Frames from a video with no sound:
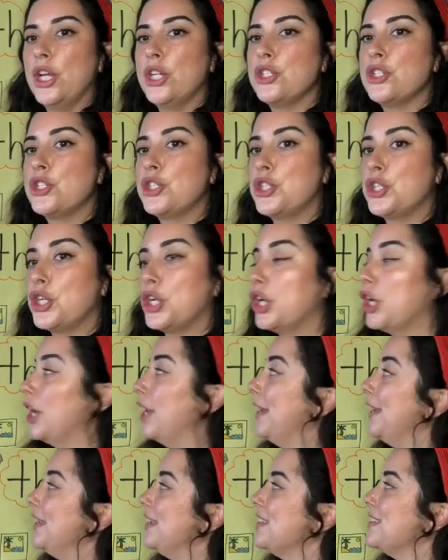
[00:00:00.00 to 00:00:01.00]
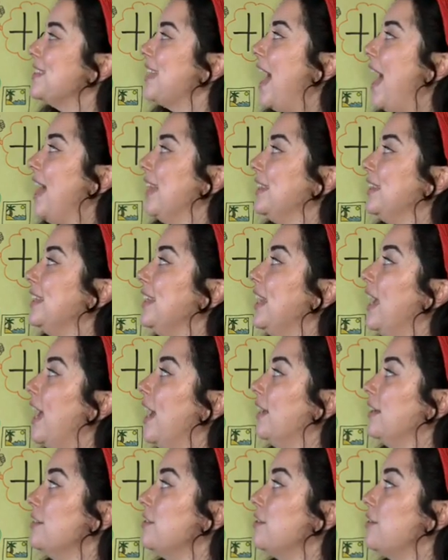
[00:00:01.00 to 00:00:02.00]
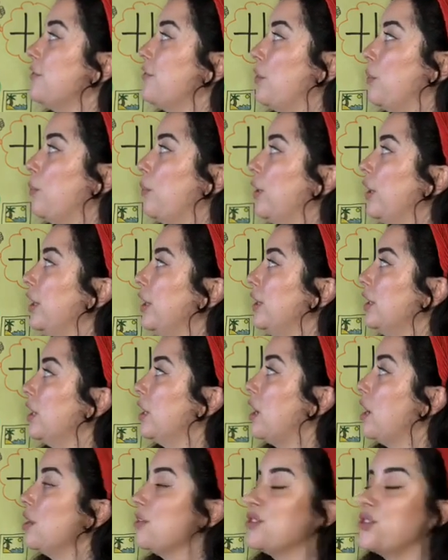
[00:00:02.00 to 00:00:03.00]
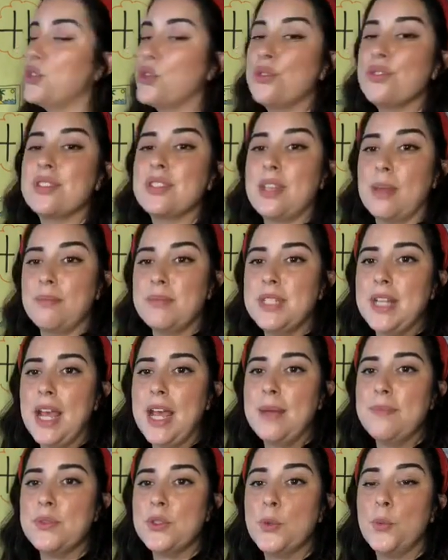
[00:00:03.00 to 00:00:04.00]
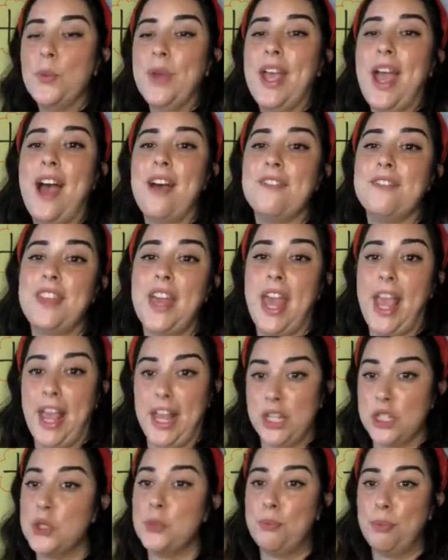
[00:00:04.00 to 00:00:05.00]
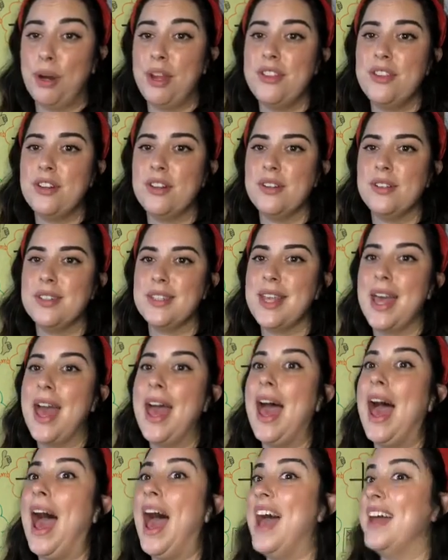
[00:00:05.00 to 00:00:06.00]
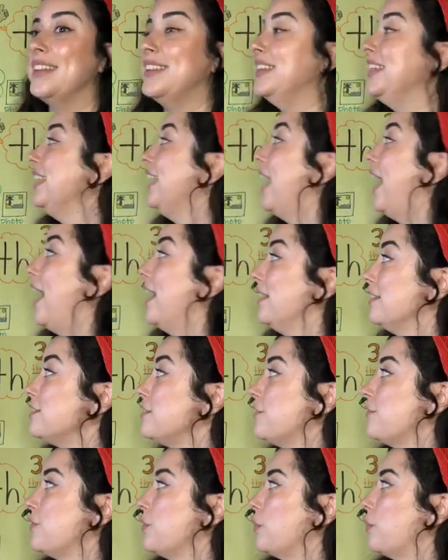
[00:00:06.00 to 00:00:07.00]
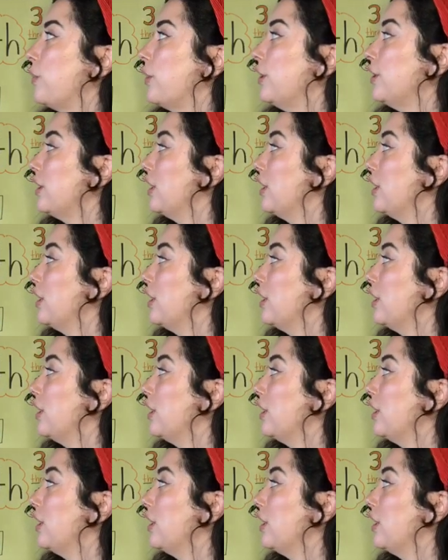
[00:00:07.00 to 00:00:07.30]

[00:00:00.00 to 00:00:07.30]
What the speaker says: Ch is at the end of the word. So sometimes we have the H brothers at the end of the word,